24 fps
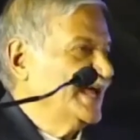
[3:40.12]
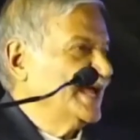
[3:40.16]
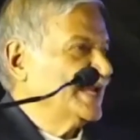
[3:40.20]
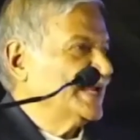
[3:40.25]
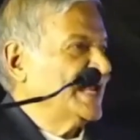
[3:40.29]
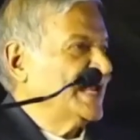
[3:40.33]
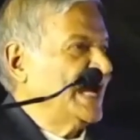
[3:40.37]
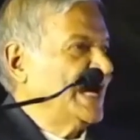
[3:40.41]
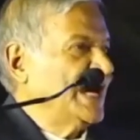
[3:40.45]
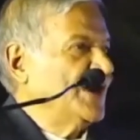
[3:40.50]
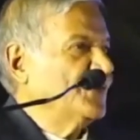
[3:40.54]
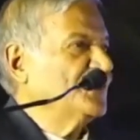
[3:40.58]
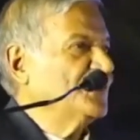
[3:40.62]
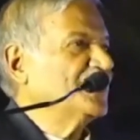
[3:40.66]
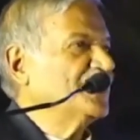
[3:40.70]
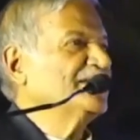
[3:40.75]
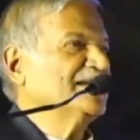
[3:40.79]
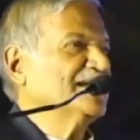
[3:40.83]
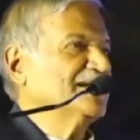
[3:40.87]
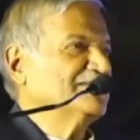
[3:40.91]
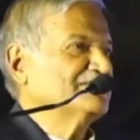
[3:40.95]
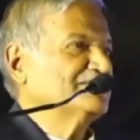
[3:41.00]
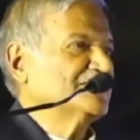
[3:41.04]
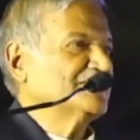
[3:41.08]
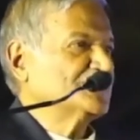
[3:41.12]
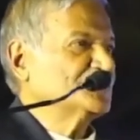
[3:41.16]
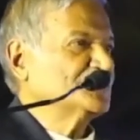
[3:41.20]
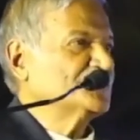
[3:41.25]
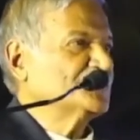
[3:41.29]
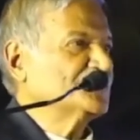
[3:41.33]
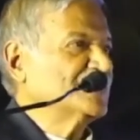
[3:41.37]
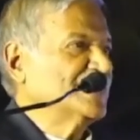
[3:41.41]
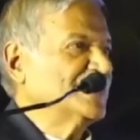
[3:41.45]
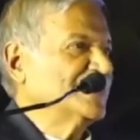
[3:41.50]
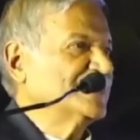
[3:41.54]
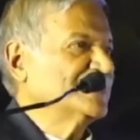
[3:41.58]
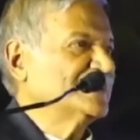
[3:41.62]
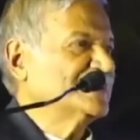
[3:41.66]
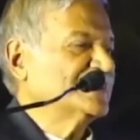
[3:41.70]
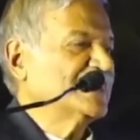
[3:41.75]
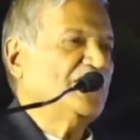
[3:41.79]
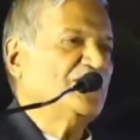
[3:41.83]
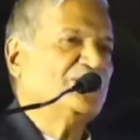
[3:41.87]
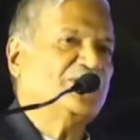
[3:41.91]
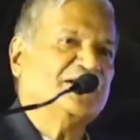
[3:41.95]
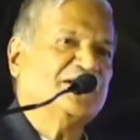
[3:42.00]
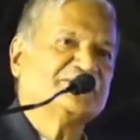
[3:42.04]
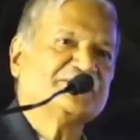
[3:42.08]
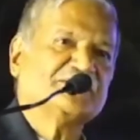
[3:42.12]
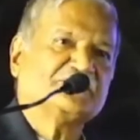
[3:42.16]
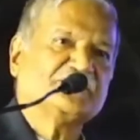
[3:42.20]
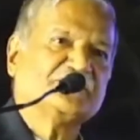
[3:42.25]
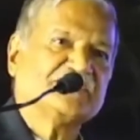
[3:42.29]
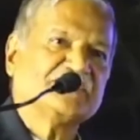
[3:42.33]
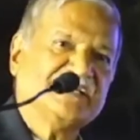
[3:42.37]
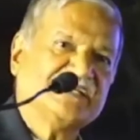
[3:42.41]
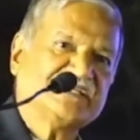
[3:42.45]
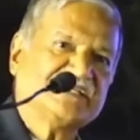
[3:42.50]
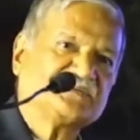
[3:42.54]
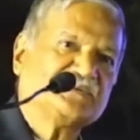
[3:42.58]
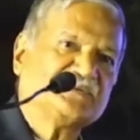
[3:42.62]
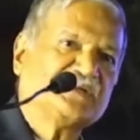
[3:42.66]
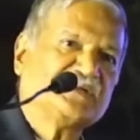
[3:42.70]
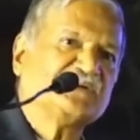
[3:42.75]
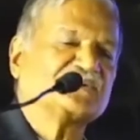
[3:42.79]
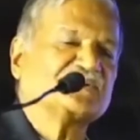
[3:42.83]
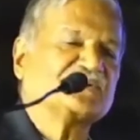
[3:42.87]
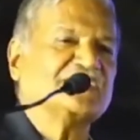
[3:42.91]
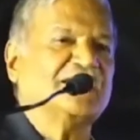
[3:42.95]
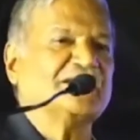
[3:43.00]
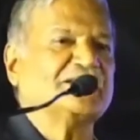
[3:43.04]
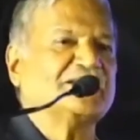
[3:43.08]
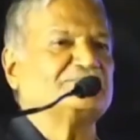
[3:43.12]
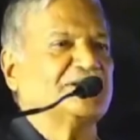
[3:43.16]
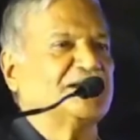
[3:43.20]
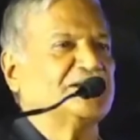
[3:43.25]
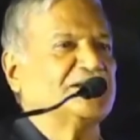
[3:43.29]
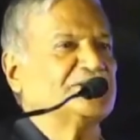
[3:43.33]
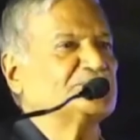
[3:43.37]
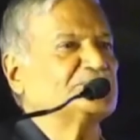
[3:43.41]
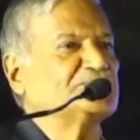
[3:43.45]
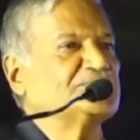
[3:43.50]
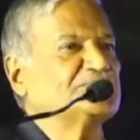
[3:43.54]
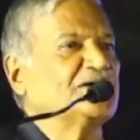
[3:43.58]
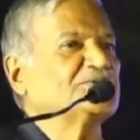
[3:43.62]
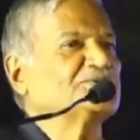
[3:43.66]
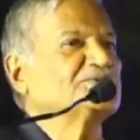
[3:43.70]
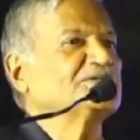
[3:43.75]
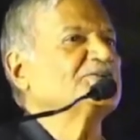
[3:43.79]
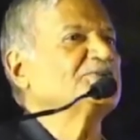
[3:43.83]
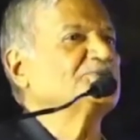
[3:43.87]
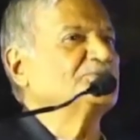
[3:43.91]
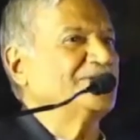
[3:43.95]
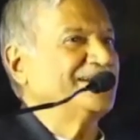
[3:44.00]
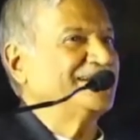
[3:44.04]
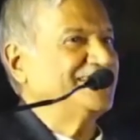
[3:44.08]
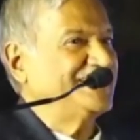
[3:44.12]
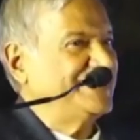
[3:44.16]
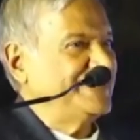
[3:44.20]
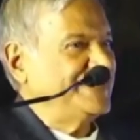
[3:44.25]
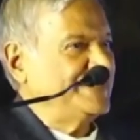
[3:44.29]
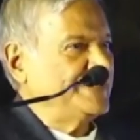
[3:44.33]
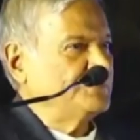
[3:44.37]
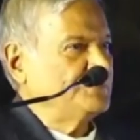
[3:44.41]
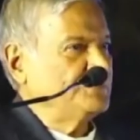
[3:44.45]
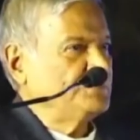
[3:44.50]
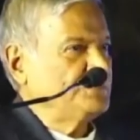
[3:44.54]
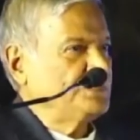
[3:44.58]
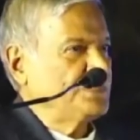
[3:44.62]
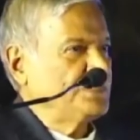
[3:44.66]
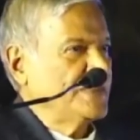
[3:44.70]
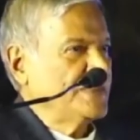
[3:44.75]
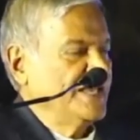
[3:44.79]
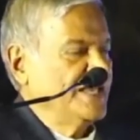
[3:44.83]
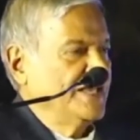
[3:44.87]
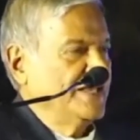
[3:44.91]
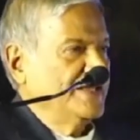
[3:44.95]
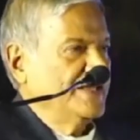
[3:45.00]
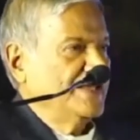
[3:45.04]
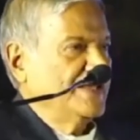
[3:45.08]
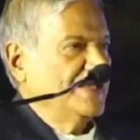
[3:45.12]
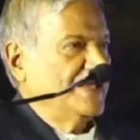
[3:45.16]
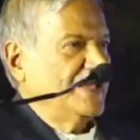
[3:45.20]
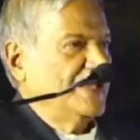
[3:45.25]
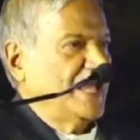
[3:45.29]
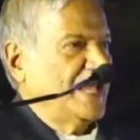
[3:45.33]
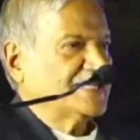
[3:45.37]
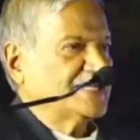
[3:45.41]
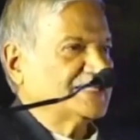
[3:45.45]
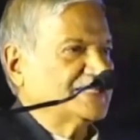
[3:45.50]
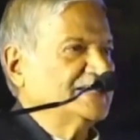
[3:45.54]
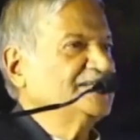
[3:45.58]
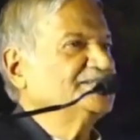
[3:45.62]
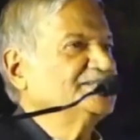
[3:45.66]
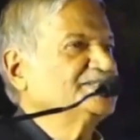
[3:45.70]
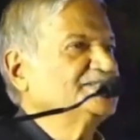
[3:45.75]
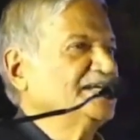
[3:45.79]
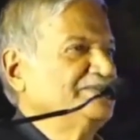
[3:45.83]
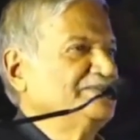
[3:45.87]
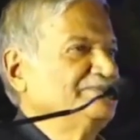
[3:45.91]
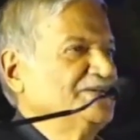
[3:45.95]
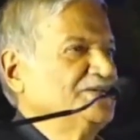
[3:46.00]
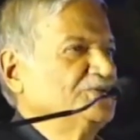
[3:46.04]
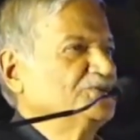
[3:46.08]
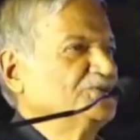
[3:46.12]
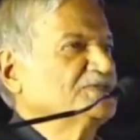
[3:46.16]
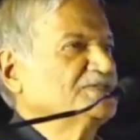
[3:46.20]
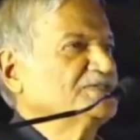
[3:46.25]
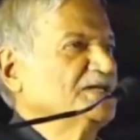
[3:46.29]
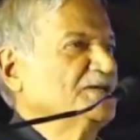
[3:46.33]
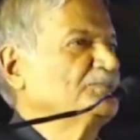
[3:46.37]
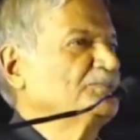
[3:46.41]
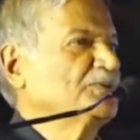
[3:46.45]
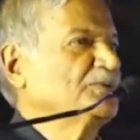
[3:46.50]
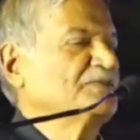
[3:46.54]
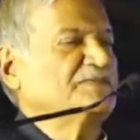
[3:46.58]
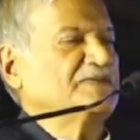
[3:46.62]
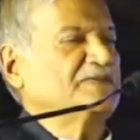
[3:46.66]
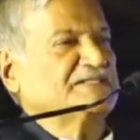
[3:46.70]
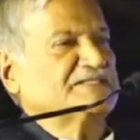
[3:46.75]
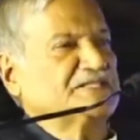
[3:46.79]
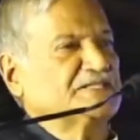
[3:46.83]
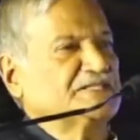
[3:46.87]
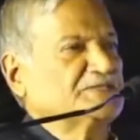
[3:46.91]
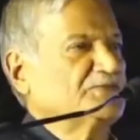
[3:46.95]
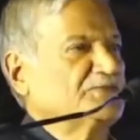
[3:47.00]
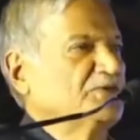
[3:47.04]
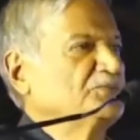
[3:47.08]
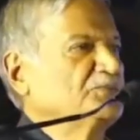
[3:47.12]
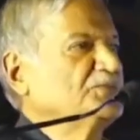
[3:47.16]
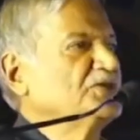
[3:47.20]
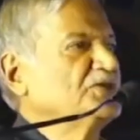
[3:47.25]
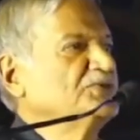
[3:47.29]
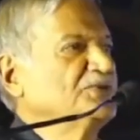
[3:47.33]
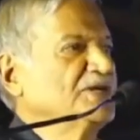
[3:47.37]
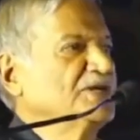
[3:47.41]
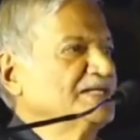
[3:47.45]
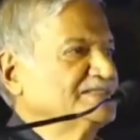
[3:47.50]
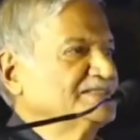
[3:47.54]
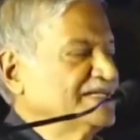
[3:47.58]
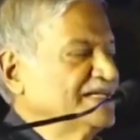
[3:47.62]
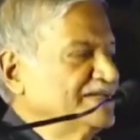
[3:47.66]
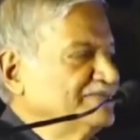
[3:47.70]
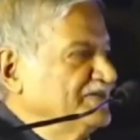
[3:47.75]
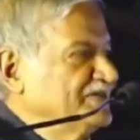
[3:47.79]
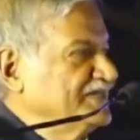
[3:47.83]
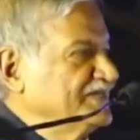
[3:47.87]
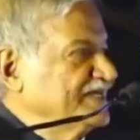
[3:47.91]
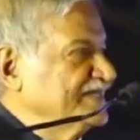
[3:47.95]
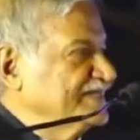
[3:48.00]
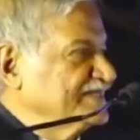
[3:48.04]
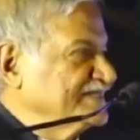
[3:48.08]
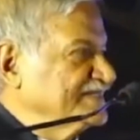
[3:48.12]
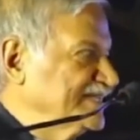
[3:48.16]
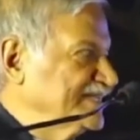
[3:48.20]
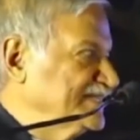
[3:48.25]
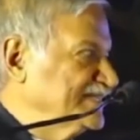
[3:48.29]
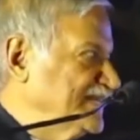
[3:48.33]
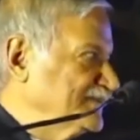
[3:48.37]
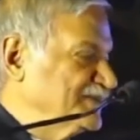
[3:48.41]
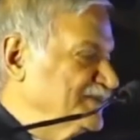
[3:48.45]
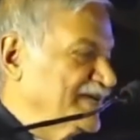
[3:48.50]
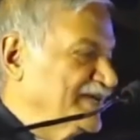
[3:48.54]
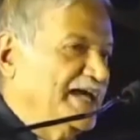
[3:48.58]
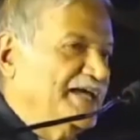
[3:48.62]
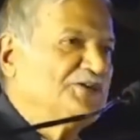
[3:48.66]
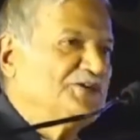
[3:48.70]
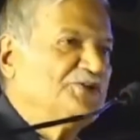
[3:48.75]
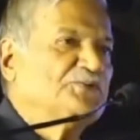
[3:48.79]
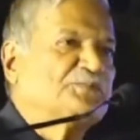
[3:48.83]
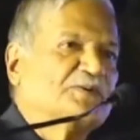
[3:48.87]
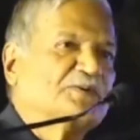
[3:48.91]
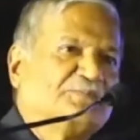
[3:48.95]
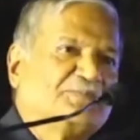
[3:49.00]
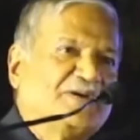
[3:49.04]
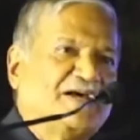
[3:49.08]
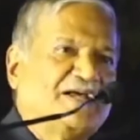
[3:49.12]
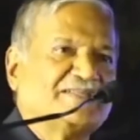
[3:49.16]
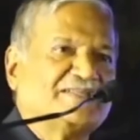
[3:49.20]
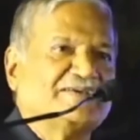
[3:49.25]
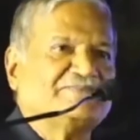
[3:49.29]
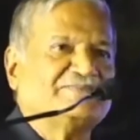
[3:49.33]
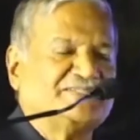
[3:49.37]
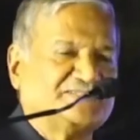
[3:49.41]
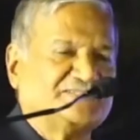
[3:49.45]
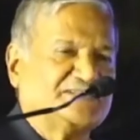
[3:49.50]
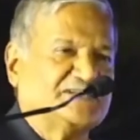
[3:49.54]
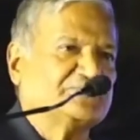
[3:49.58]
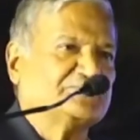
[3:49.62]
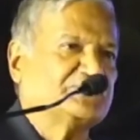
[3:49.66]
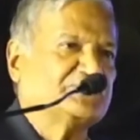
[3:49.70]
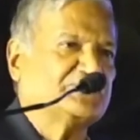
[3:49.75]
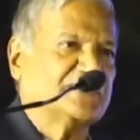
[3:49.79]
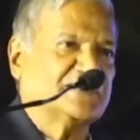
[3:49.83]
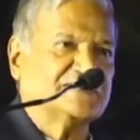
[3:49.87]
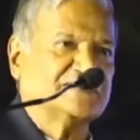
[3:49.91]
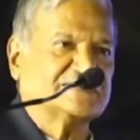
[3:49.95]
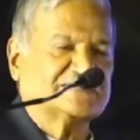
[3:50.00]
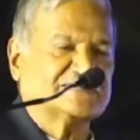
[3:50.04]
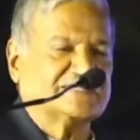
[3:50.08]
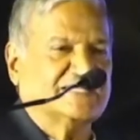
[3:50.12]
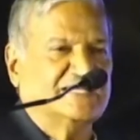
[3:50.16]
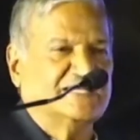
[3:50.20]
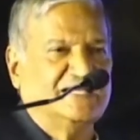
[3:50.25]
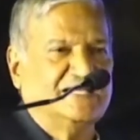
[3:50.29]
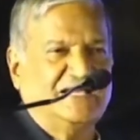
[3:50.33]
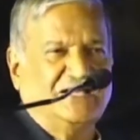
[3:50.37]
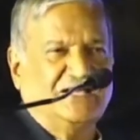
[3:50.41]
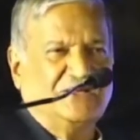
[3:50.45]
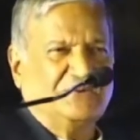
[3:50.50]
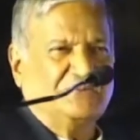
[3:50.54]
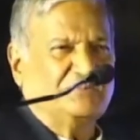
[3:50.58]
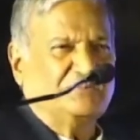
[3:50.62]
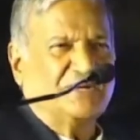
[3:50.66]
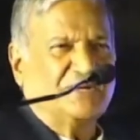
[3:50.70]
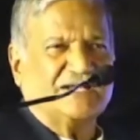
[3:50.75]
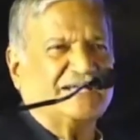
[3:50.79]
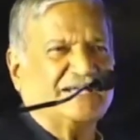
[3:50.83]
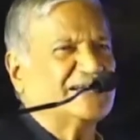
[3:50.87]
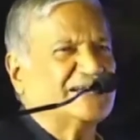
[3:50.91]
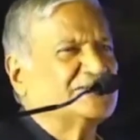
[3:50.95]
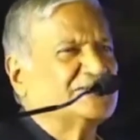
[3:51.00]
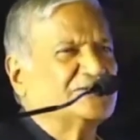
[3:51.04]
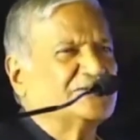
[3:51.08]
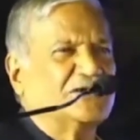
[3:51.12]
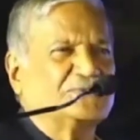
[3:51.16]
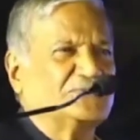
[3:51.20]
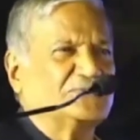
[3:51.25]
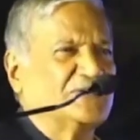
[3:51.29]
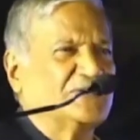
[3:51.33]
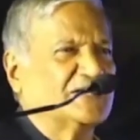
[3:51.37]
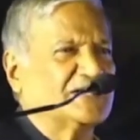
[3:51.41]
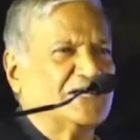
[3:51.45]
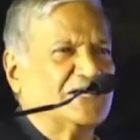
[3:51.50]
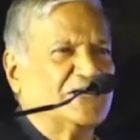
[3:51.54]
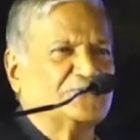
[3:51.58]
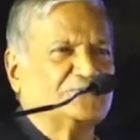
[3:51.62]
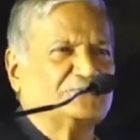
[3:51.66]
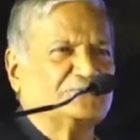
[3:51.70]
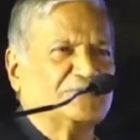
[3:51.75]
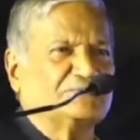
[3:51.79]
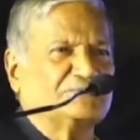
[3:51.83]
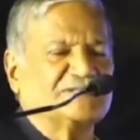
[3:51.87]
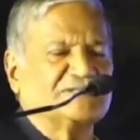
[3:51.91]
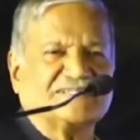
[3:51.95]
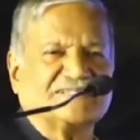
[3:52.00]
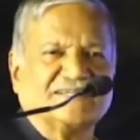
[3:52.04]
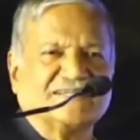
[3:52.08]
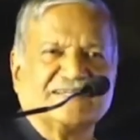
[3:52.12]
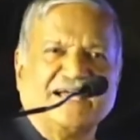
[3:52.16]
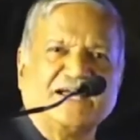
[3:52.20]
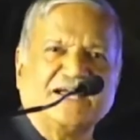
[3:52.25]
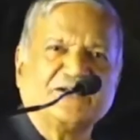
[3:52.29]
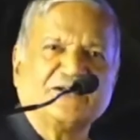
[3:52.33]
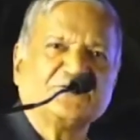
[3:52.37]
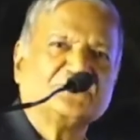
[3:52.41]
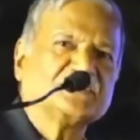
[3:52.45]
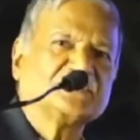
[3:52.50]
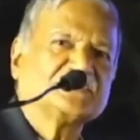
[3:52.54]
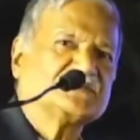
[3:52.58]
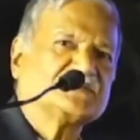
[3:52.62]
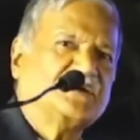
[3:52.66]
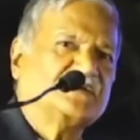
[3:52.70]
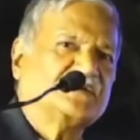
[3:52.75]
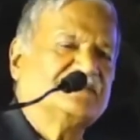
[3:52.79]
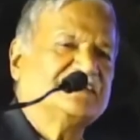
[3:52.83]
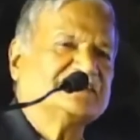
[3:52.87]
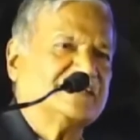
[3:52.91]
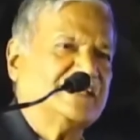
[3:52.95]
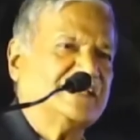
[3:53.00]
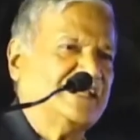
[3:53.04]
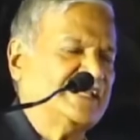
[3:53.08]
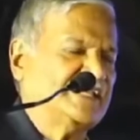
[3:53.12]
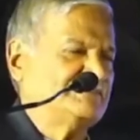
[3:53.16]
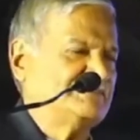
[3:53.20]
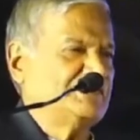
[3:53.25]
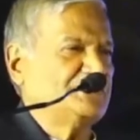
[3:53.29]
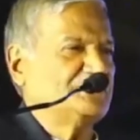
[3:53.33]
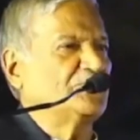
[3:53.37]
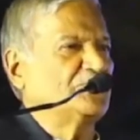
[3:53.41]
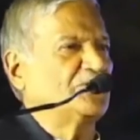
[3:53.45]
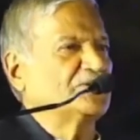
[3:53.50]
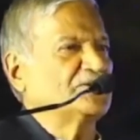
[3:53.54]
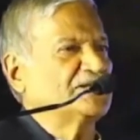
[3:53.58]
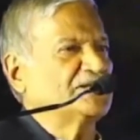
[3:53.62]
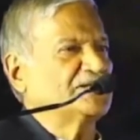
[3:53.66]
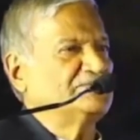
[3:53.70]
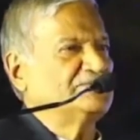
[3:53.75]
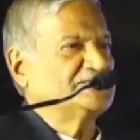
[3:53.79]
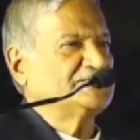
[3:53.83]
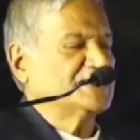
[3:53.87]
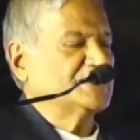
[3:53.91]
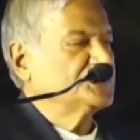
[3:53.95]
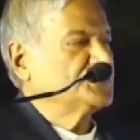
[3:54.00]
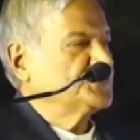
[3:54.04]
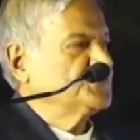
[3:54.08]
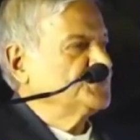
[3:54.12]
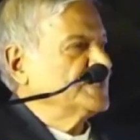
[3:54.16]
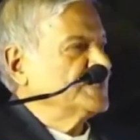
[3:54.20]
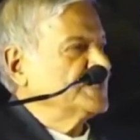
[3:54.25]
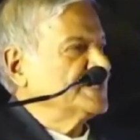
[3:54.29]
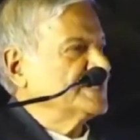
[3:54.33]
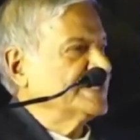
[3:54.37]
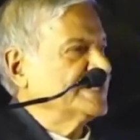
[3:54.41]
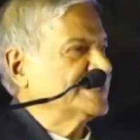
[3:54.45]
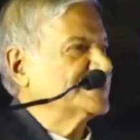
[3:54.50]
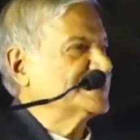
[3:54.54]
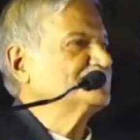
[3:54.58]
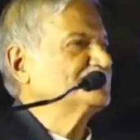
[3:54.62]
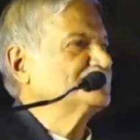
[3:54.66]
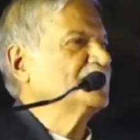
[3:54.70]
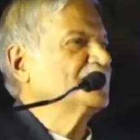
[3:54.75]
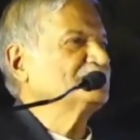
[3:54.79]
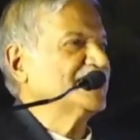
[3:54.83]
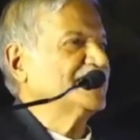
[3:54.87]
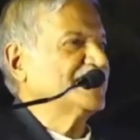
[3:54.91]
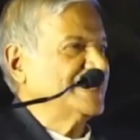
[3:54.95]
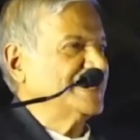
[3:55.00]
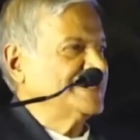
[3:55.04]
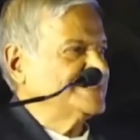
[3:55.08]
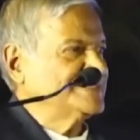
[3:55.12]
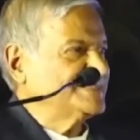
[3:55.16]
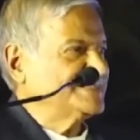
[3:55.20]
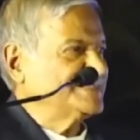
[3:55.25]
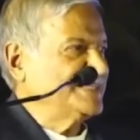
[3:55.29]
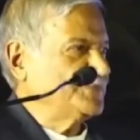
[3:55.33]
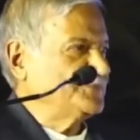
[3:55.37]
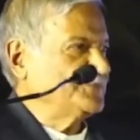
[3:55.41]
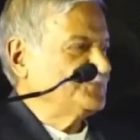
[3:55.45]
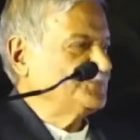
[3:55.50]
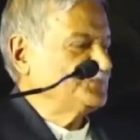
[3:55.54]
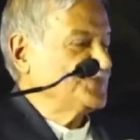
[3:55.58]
And how India will look like, how Andhra Pradesh will look like by two thousand twenty. And initially we took some professors from U S and we had said that, can you prepare the vision for us? But it did not work out. But Mister Naidu was always saying, we want a vision to be created by McKinsey.